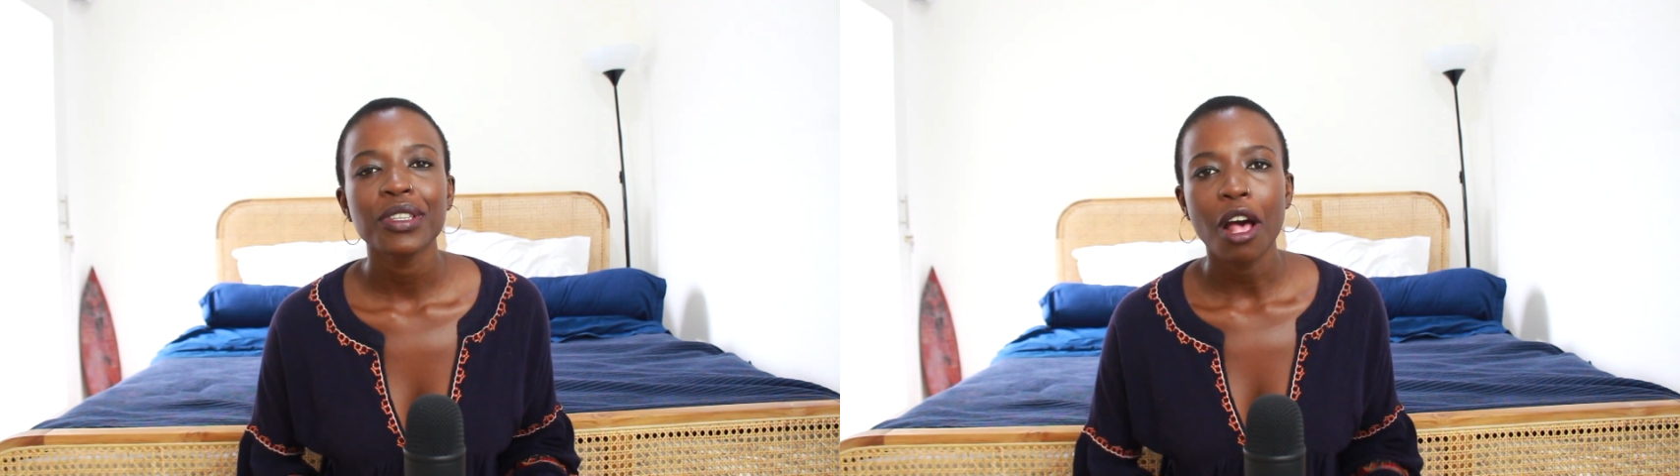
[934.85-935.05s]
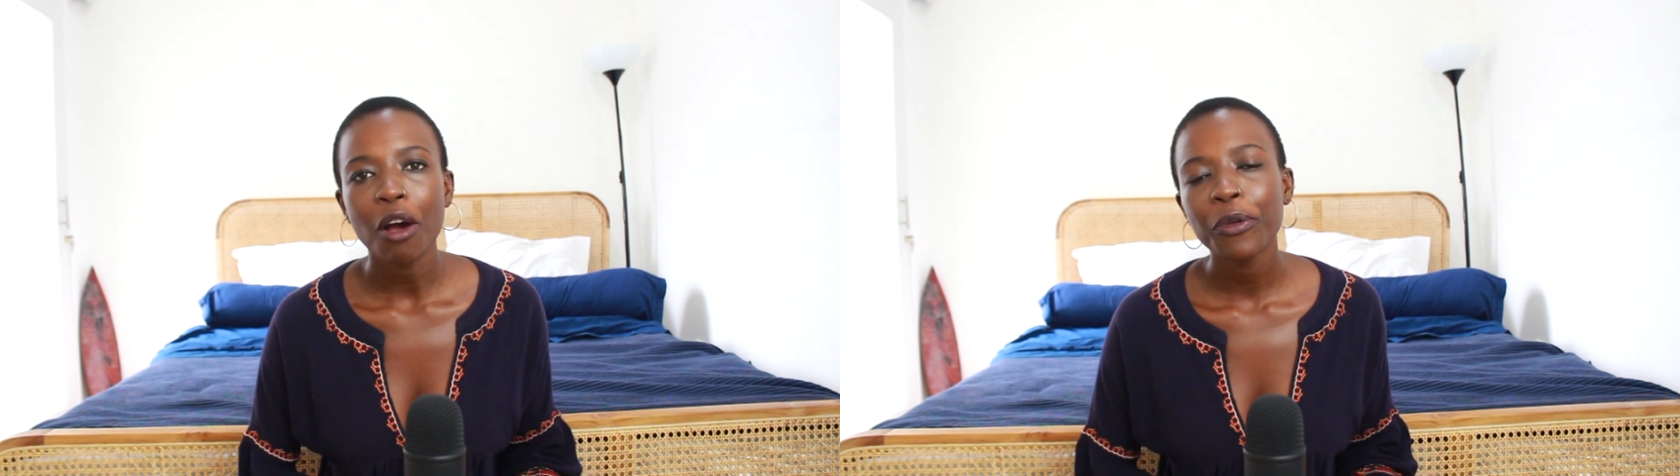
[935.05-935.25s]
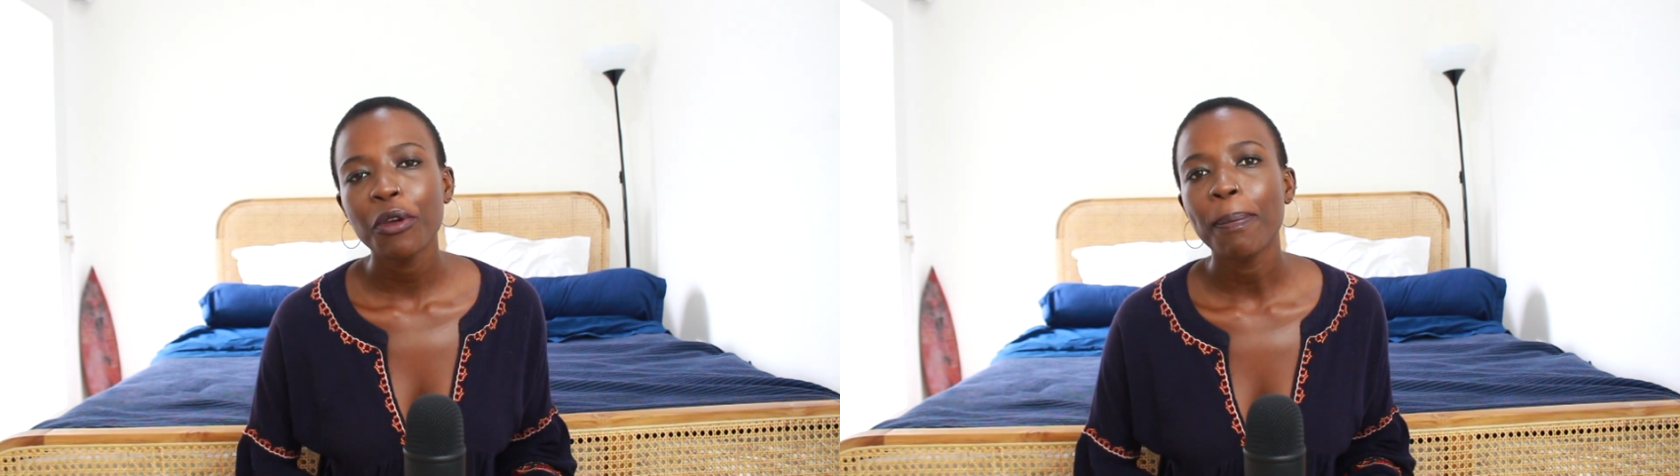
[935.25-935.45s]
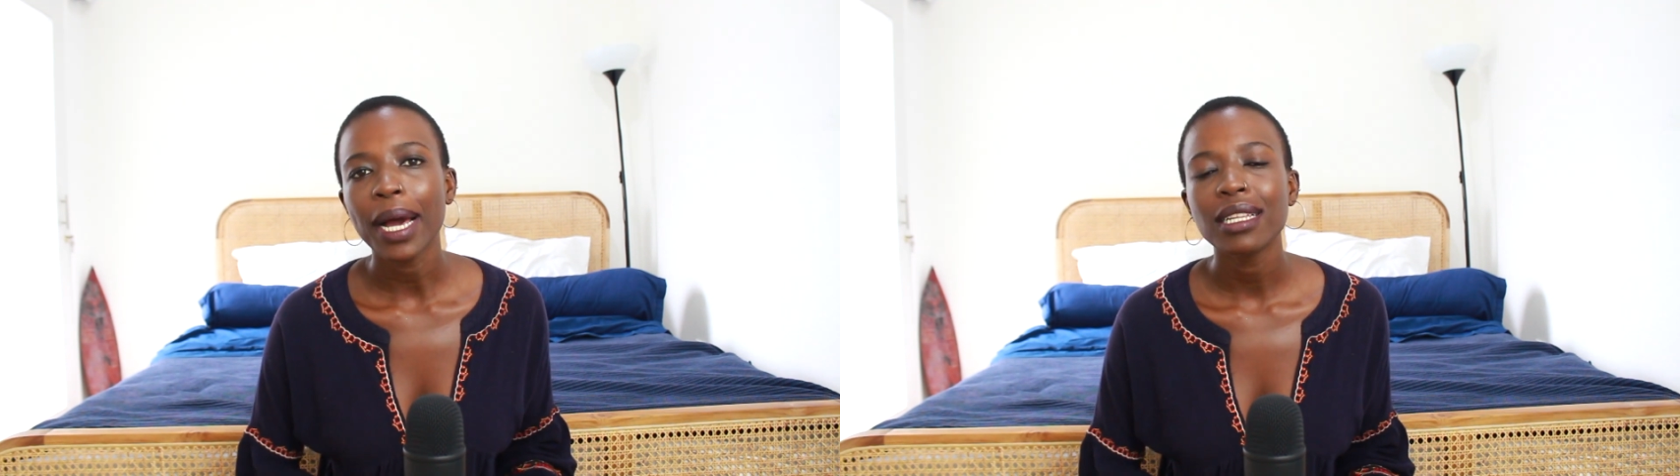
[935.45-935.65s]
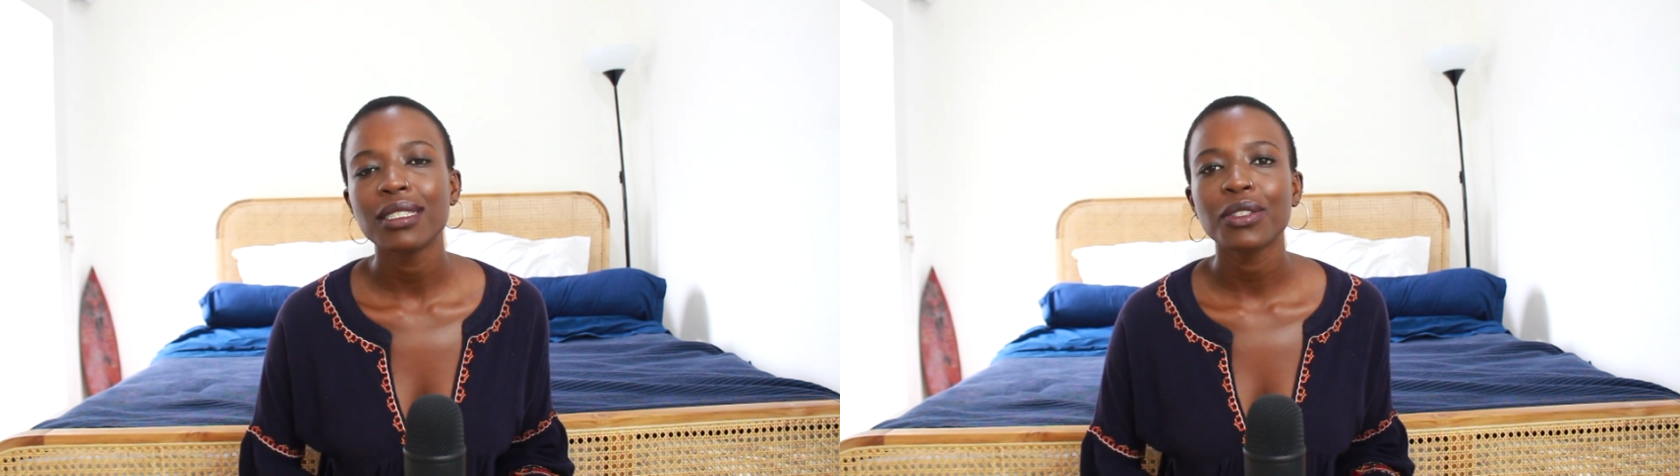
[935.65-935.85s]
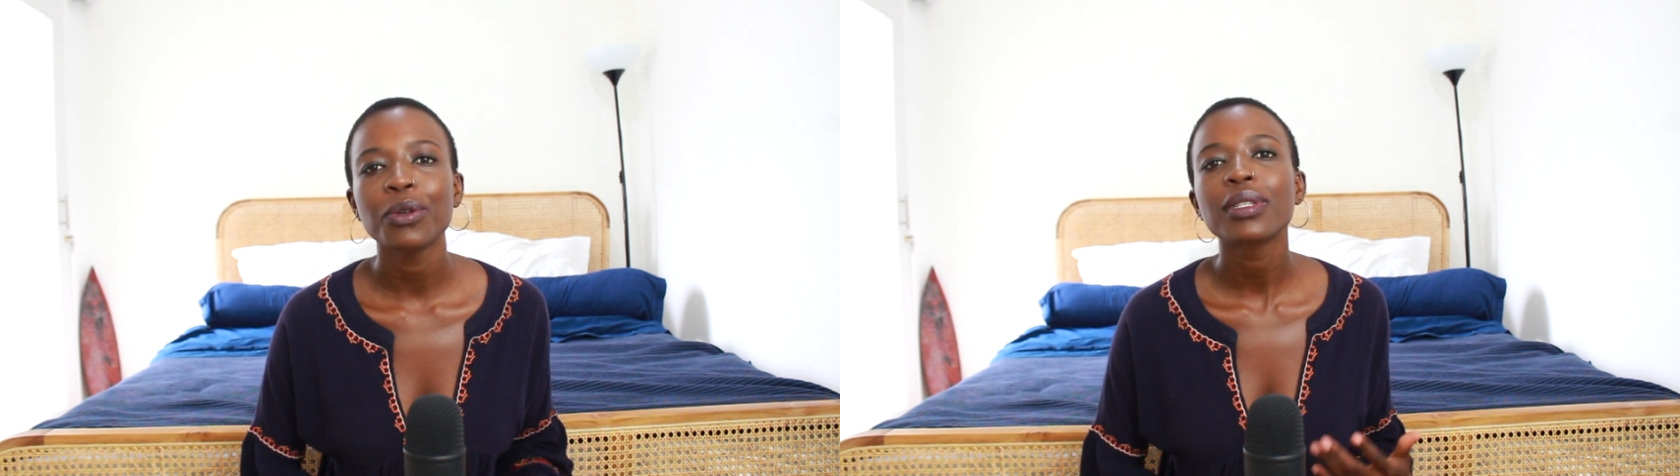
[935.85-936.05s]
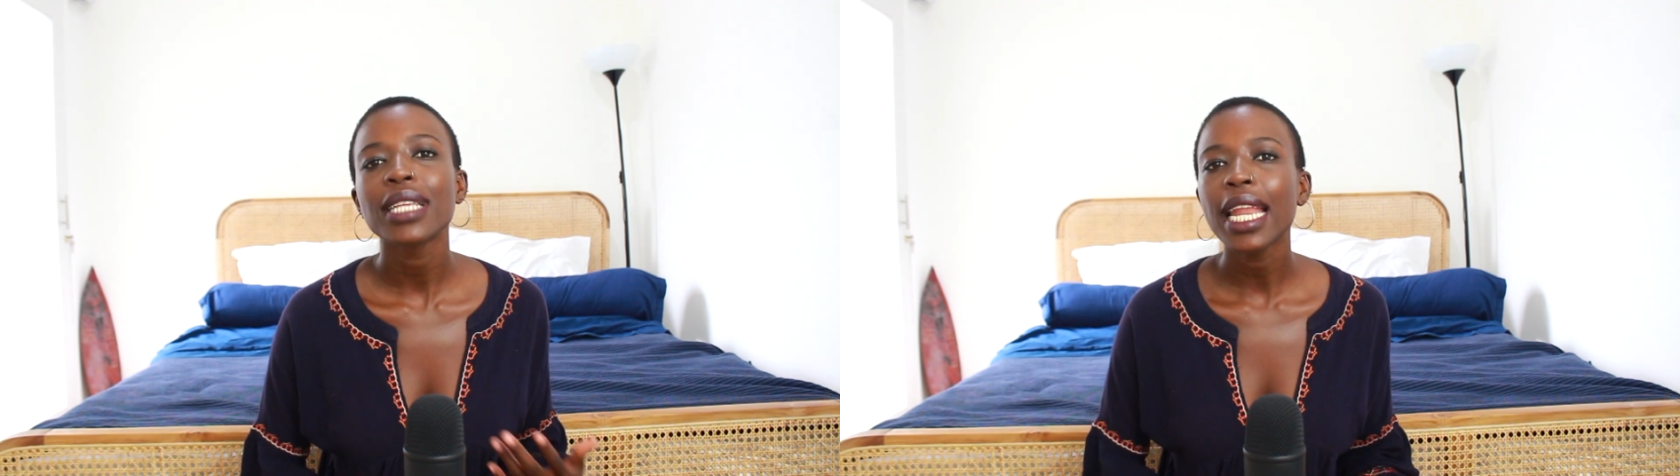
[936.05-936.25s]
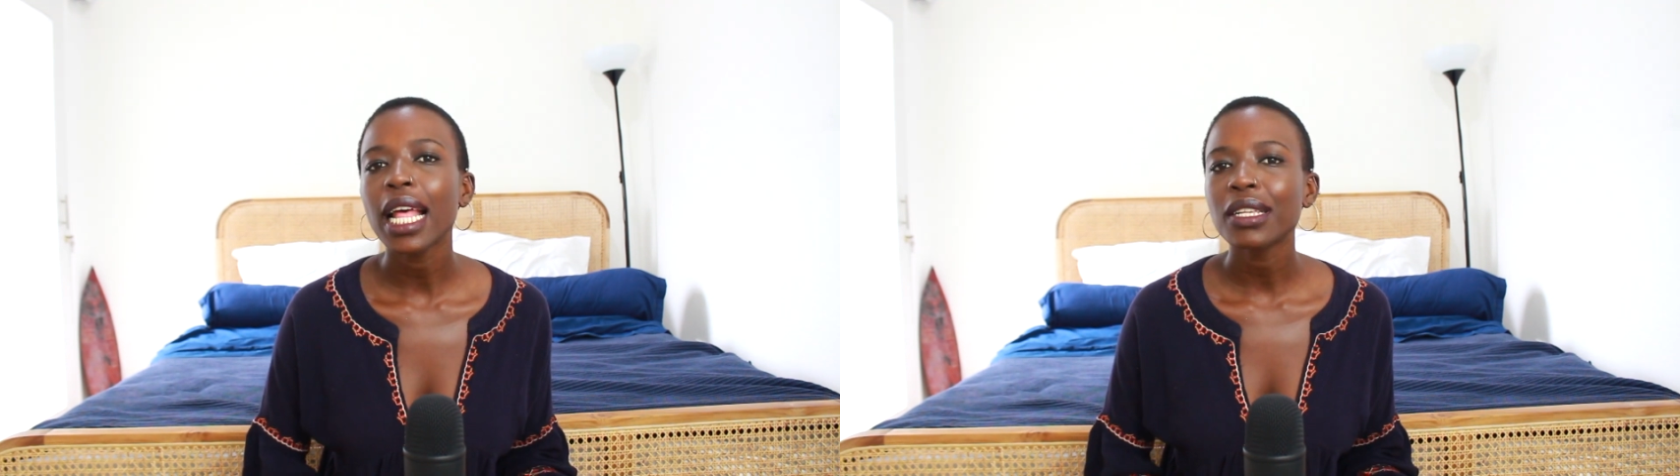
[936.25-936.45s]
to help you balance your
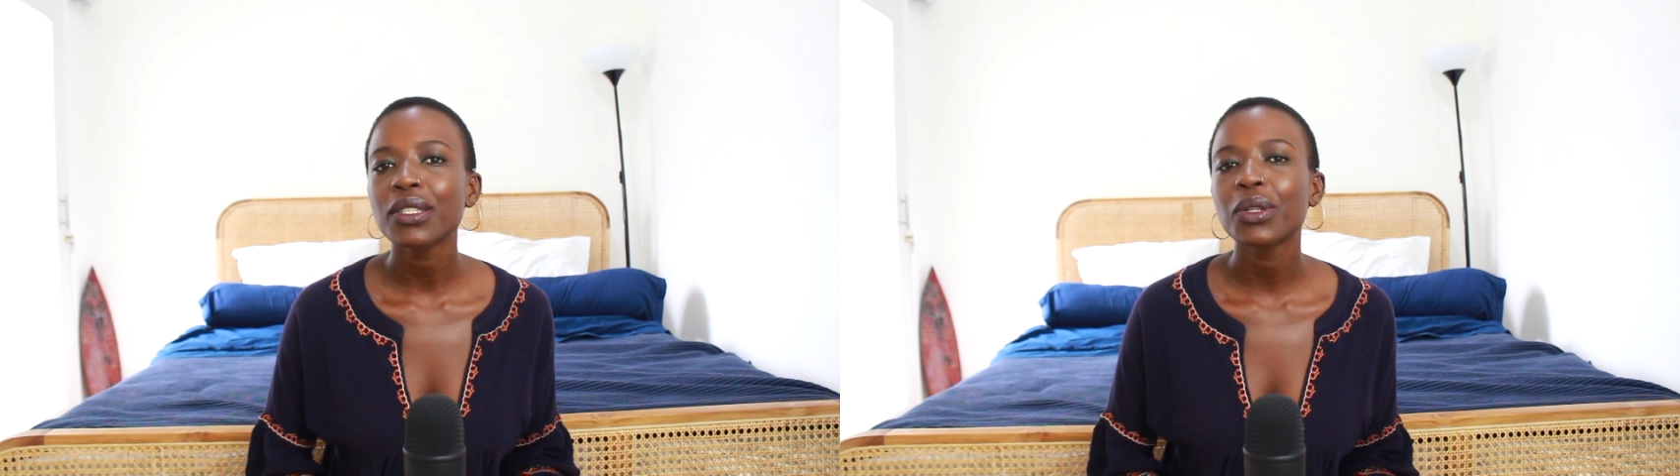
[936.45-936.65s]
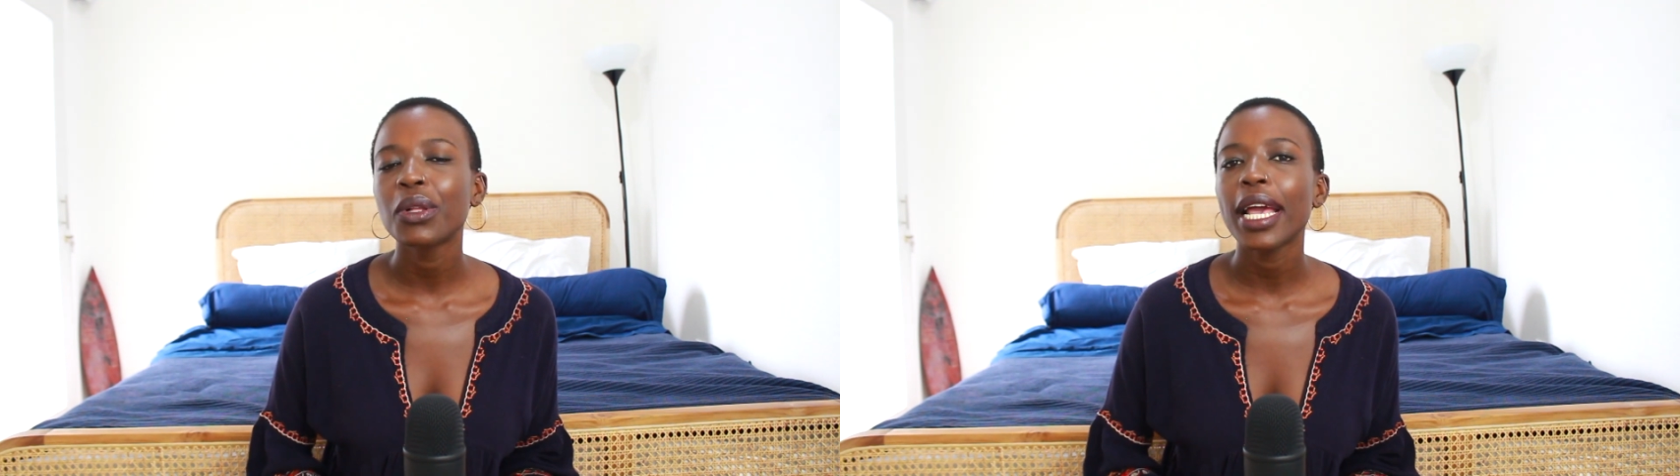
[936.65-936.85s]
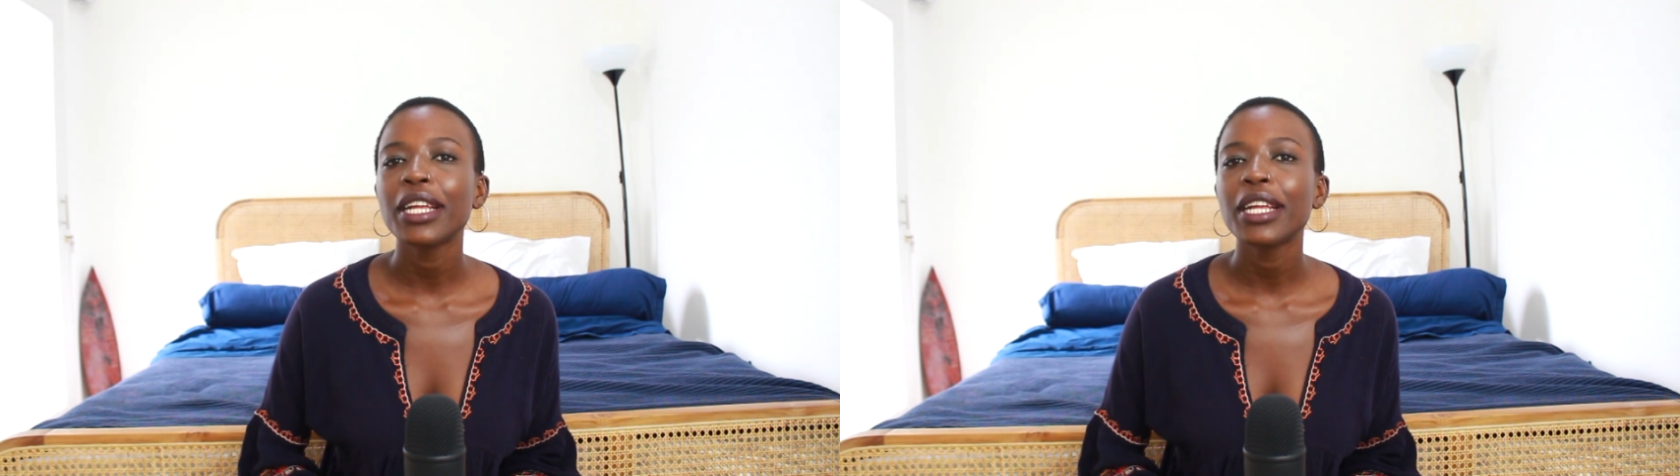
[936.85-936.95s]
side hustle